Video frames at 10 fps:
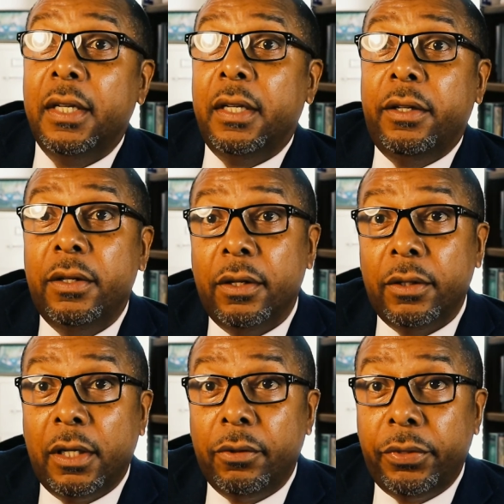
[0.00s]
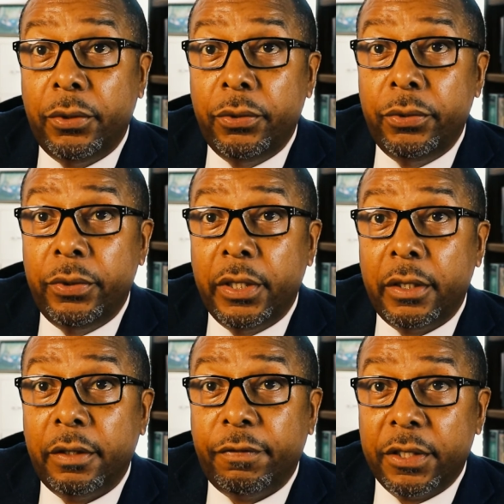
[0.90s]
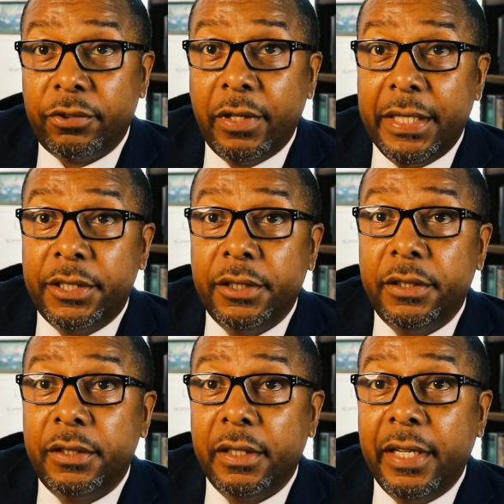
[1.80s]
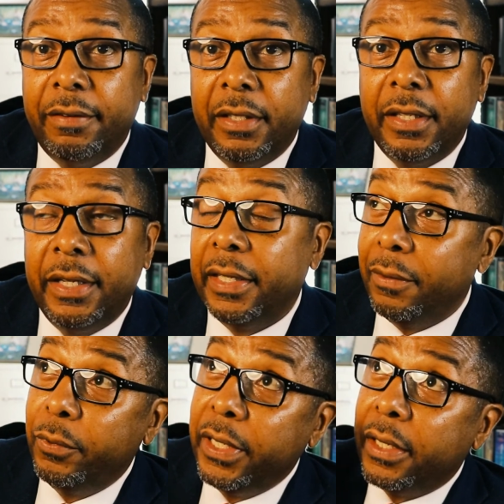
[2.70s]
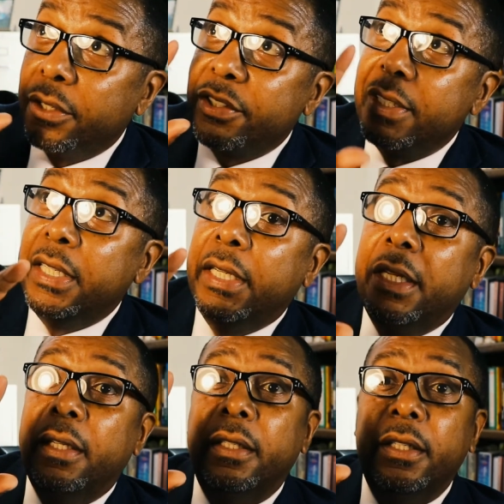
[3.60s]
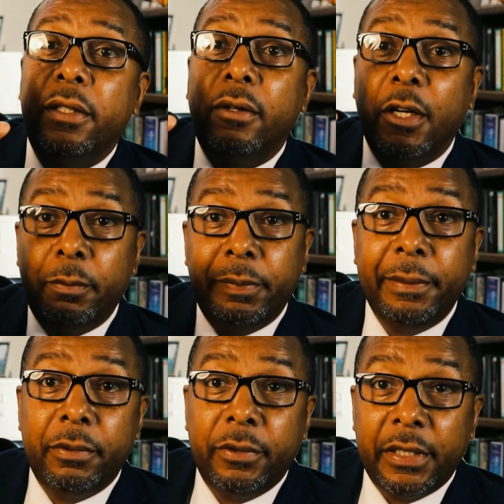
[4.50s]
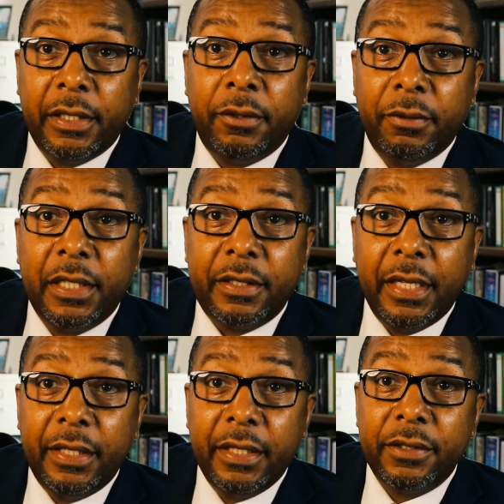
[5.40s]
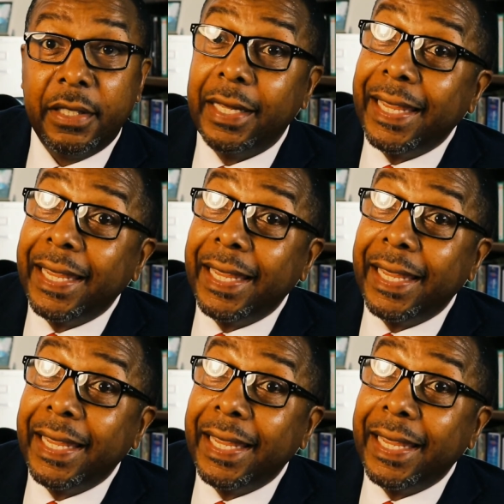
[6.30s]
to go through the frustrations and everything that we are seeing, helping people with their real estate deals that they